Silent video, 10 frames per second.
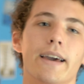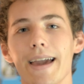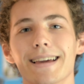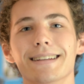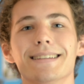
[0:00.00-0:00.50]

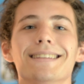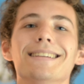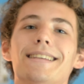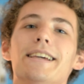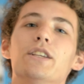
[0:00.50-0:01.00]
And since
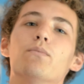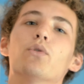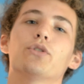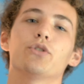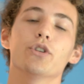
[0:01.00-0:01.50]
it takes
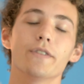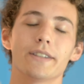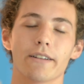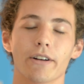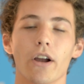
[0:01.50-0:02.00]
more
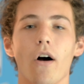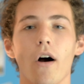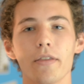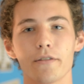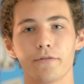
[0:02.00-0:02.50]
surface area
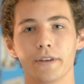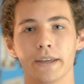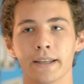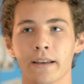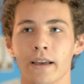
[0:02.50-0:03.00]
on the
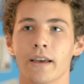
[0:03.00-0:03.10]
feed,